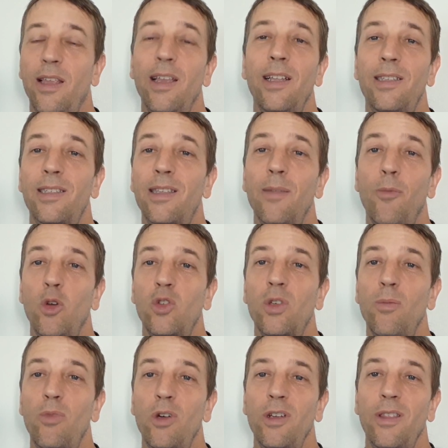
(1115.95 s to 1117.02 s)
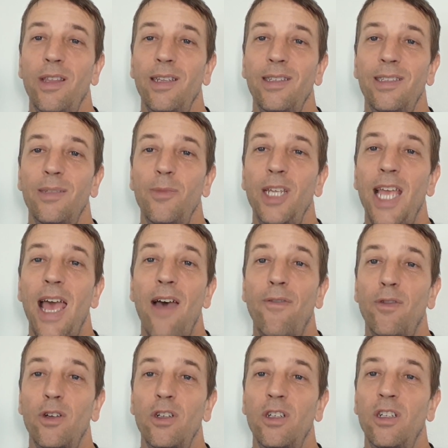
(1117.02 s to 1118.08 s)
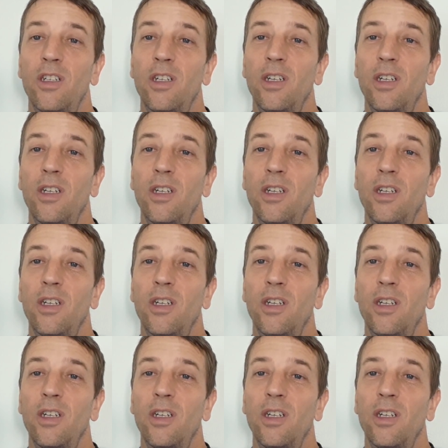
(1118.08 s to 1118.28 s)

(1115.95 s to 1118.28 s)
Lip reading: it's the most important thing to me ever.